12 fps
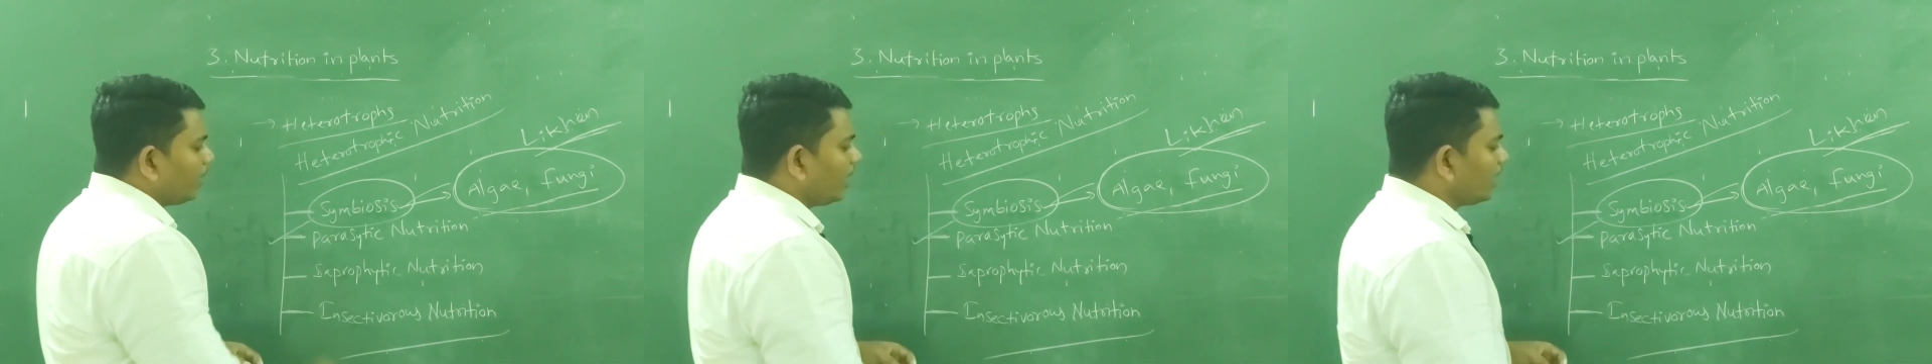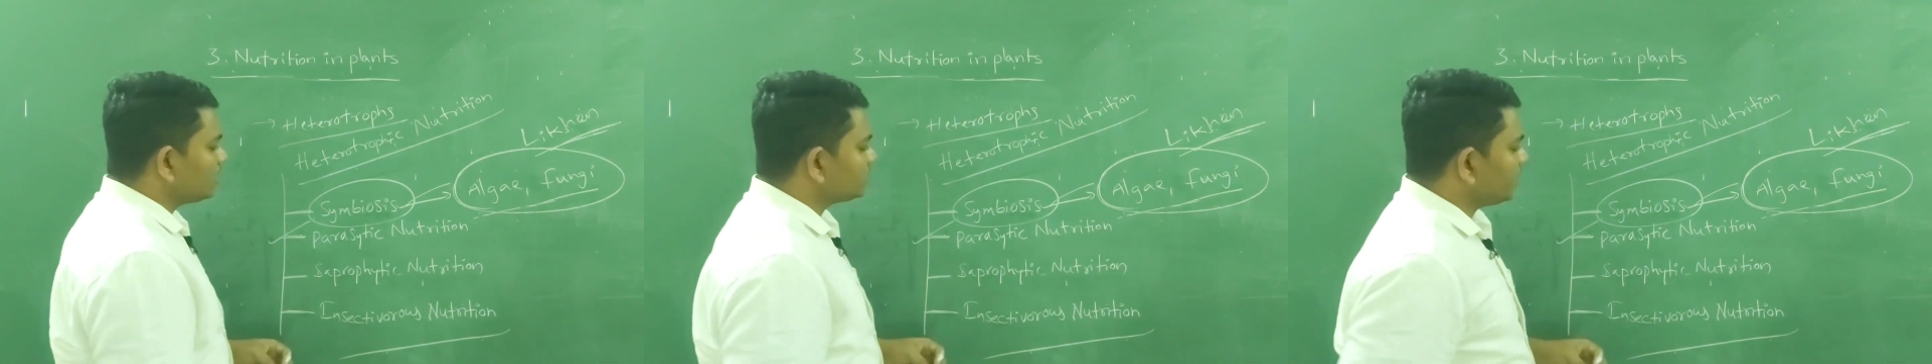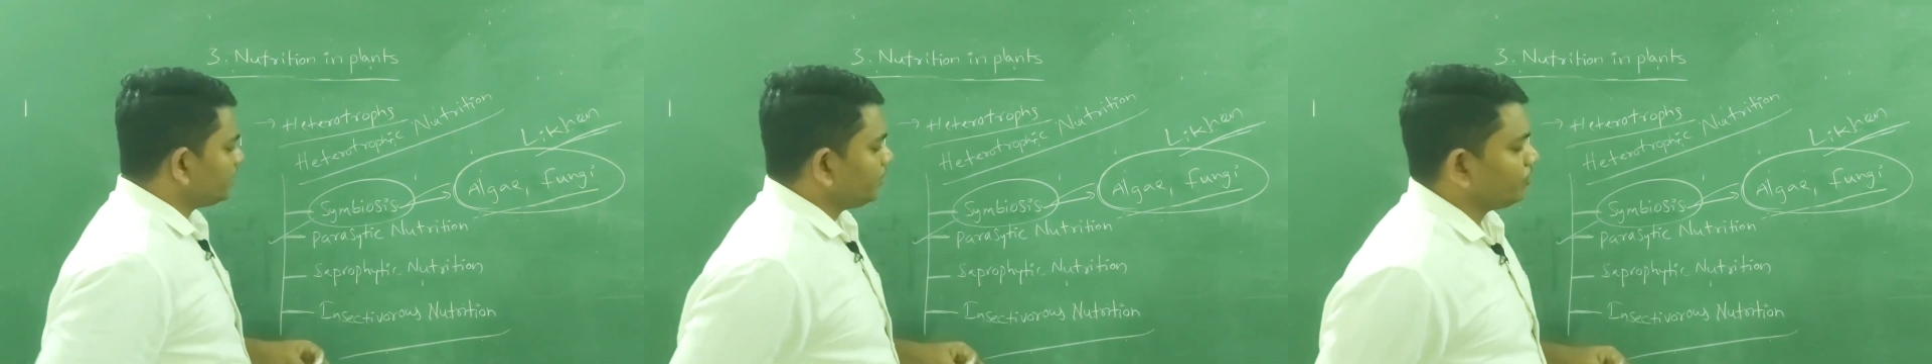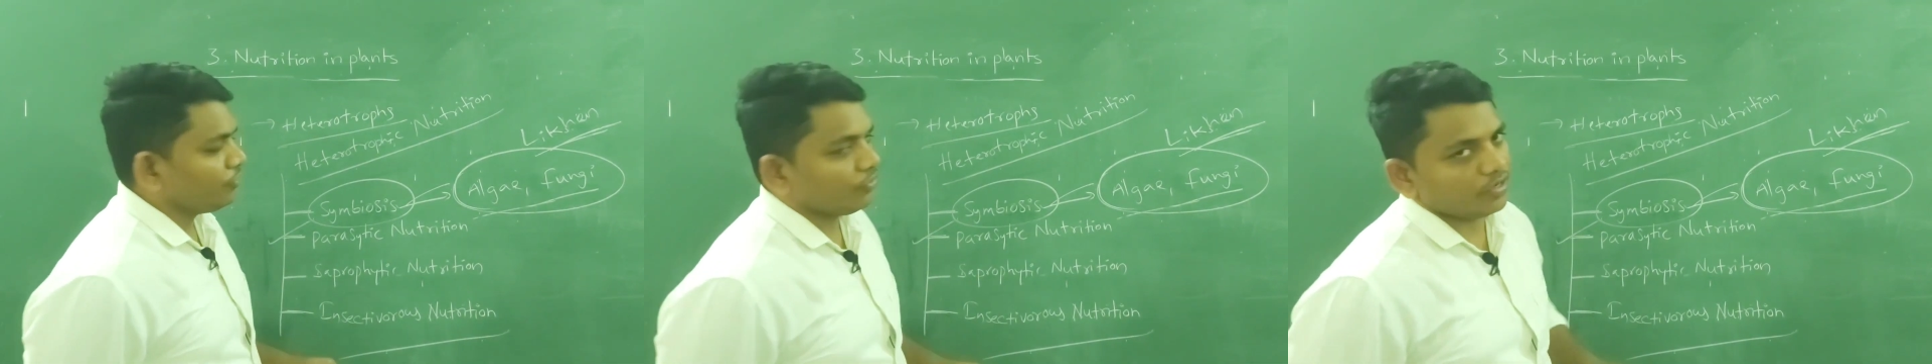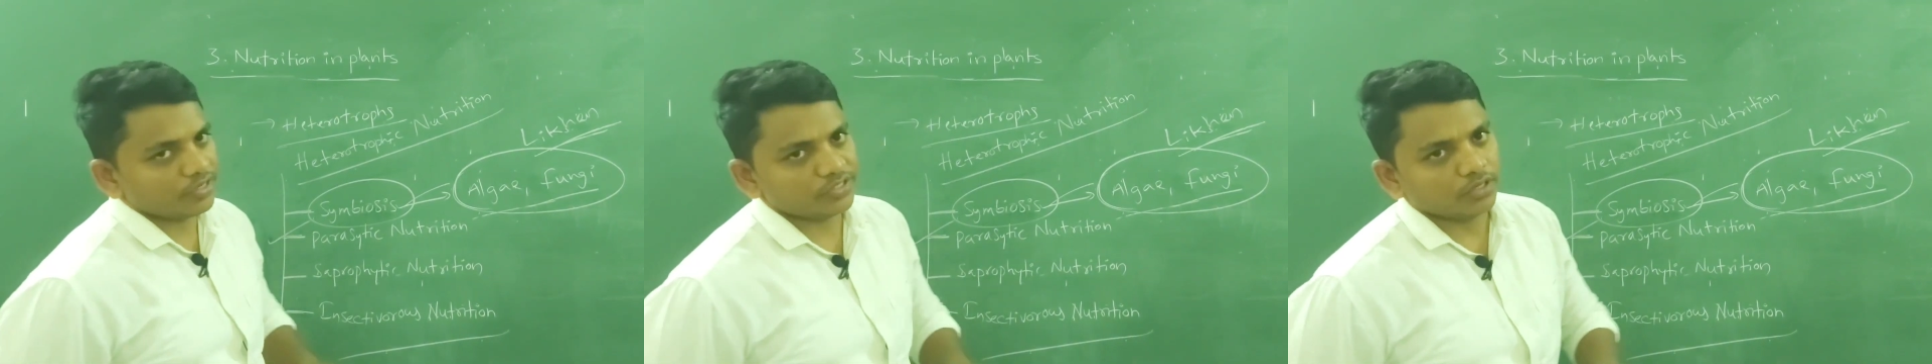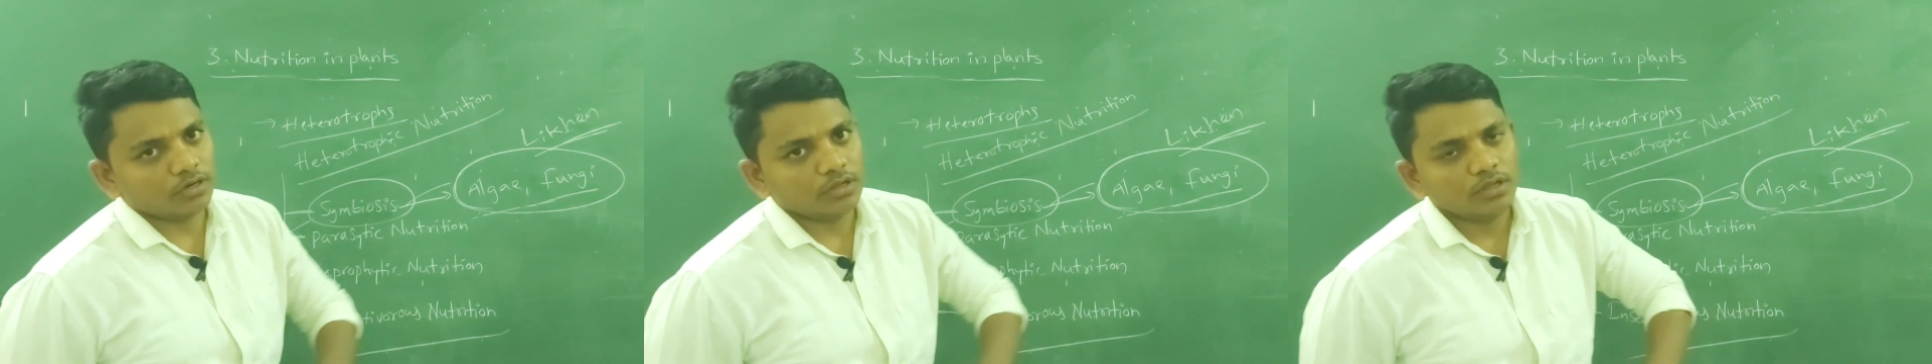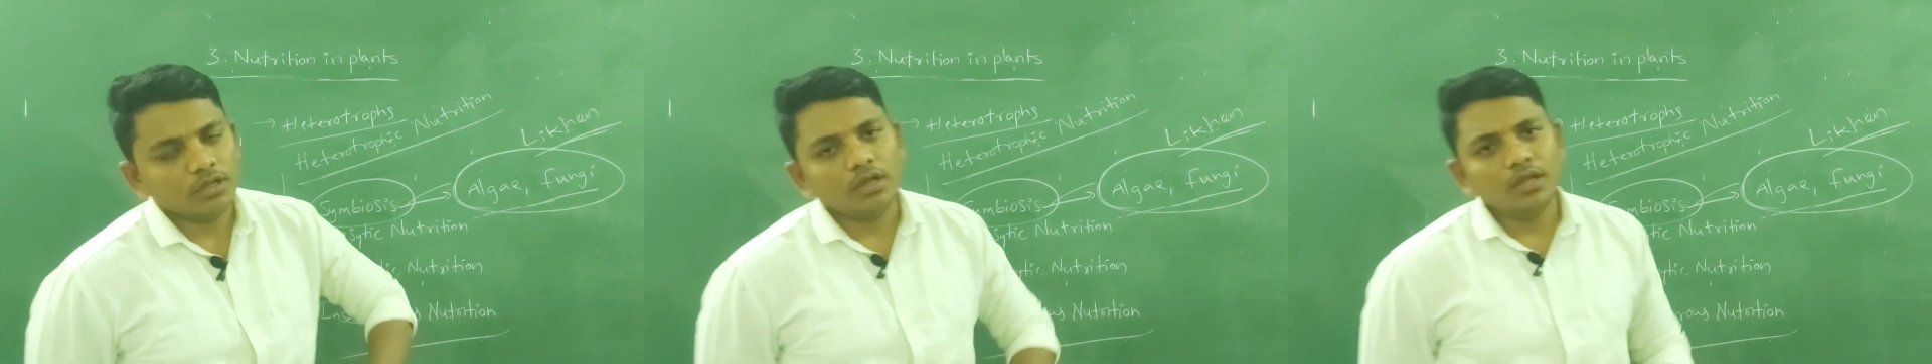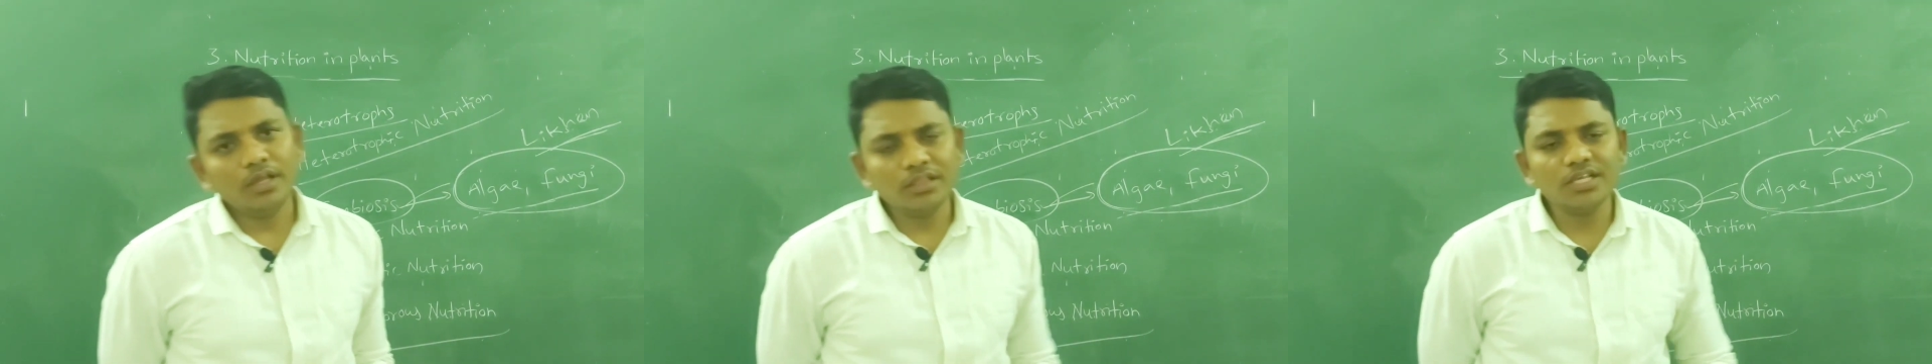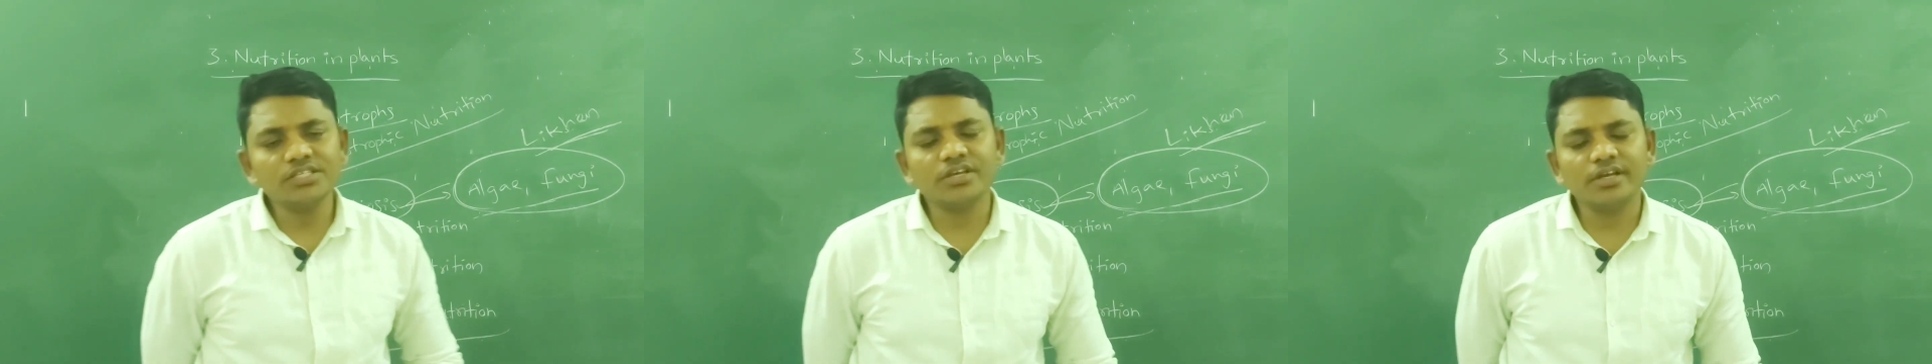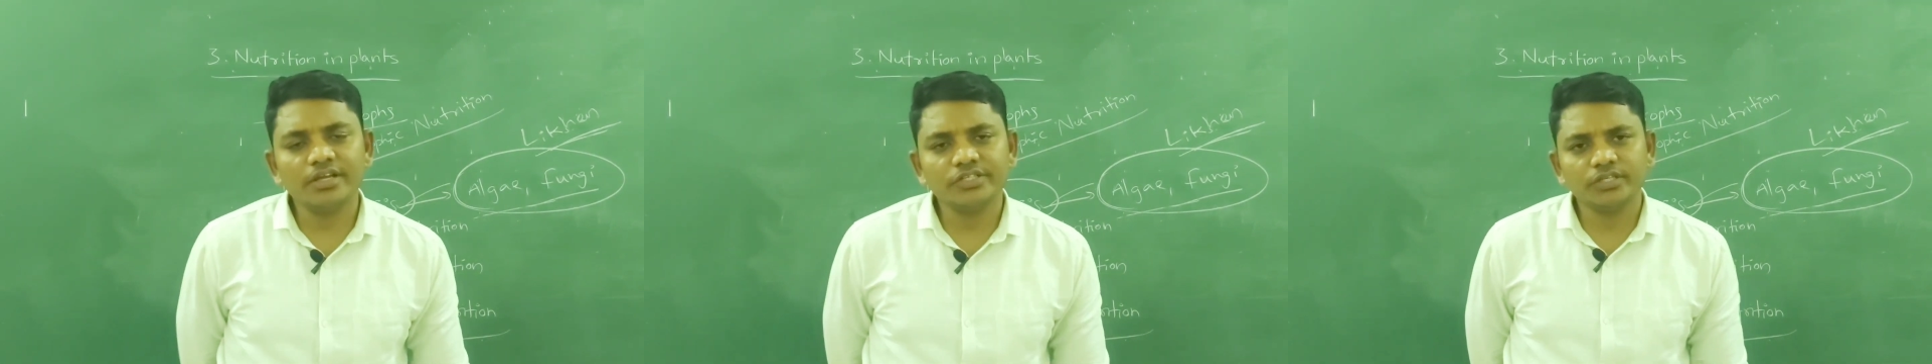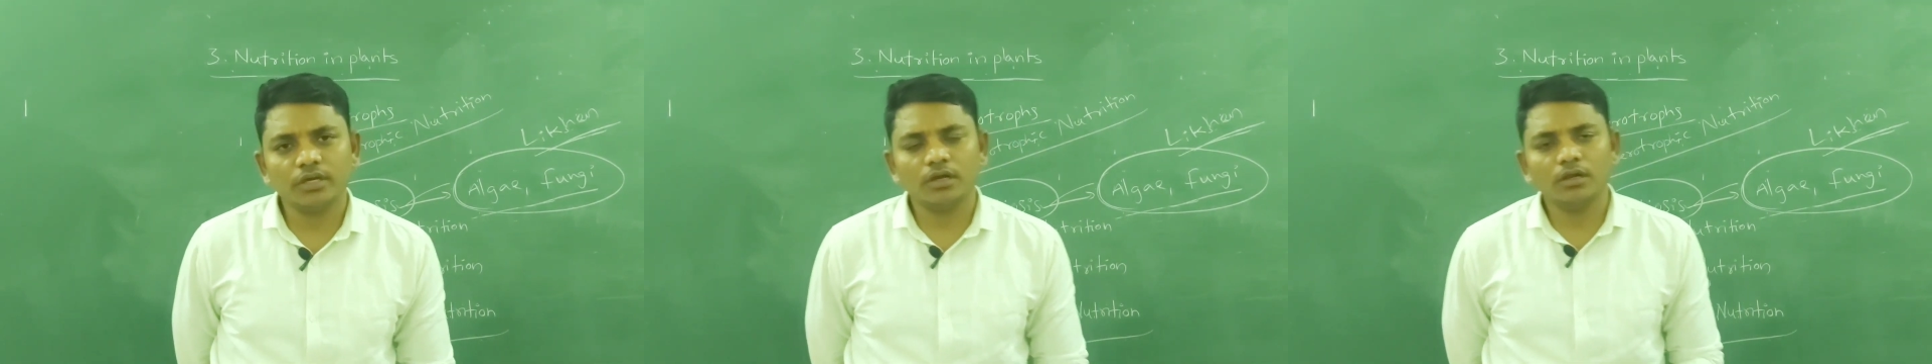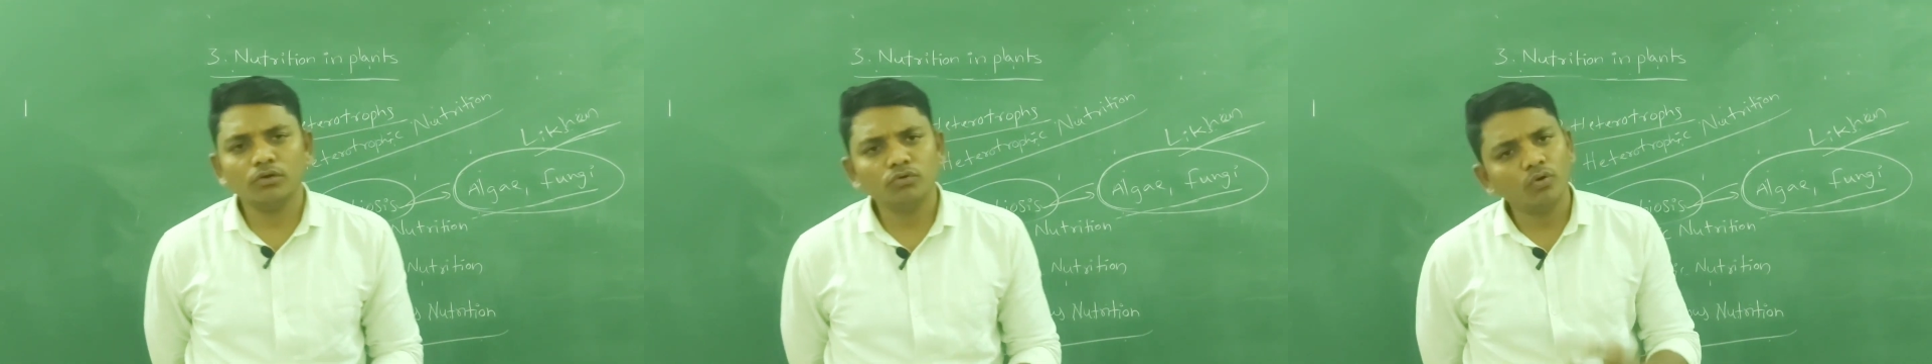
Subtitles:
parasitic nutrition. In this relation,